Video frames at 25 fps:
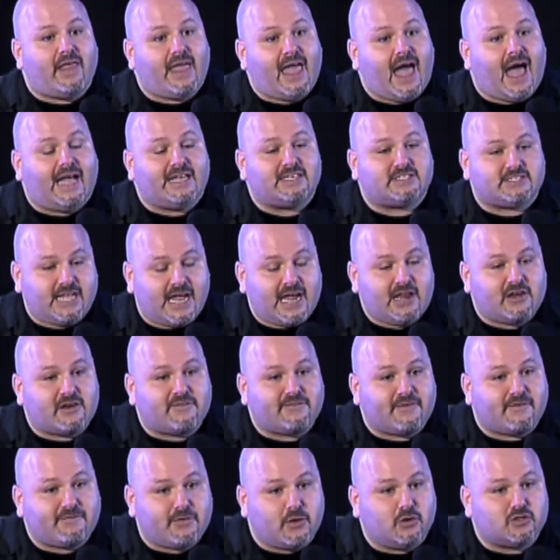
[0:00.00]
high standard
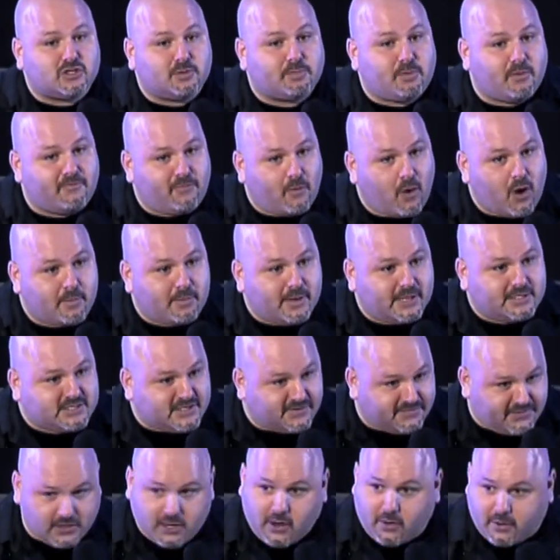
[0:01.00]
for future performance,
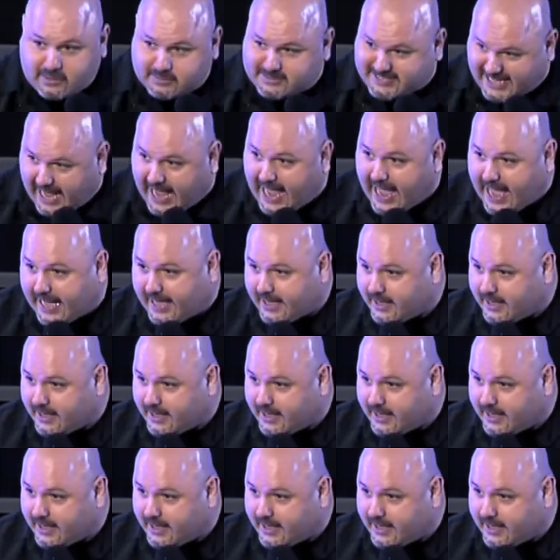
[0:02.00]
if you know what I'm saying.